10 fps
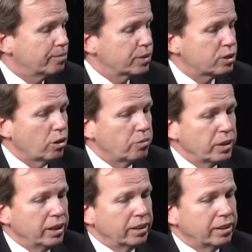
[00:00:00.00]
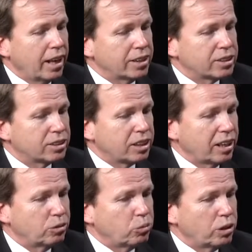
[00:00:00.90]
So that's
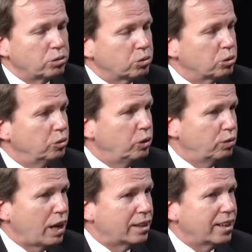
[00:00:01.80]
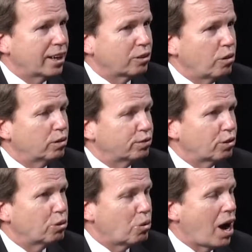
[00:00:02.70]
kind of one. We've had that going
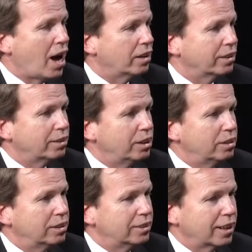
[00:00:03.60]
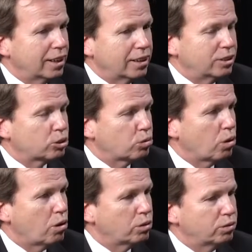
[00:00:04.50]
for a while, and it's
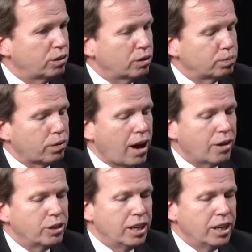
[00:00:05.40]
grown, and we're very proud.